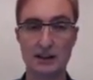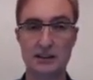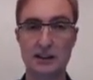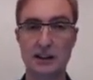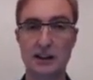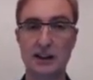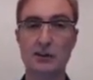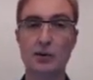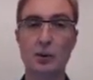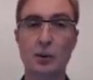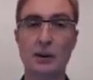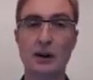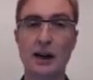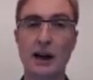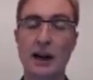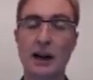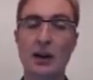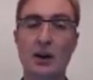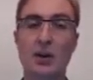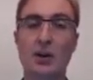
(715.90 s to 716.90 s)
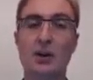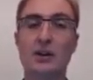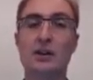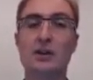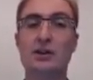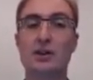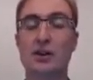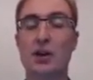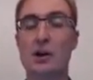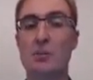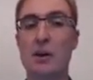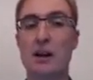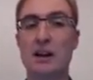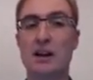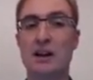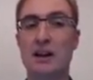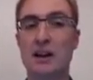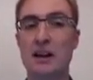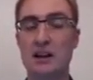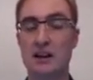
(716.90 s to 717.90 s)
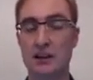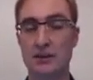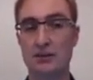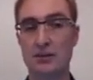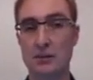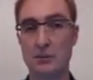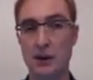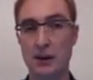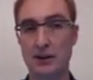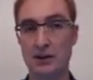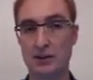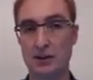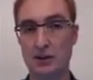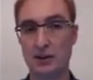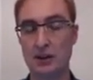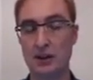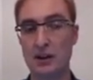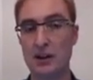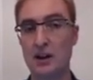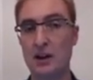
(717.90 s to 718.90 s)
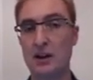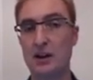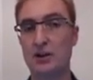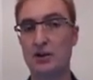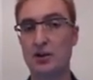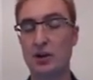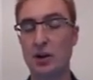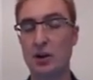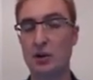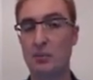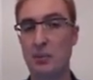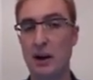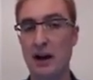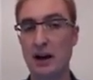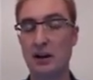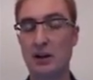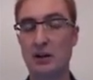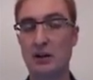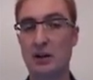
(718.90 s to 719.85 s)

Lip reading: tell everyone to hang on and to go back and get the information. So packet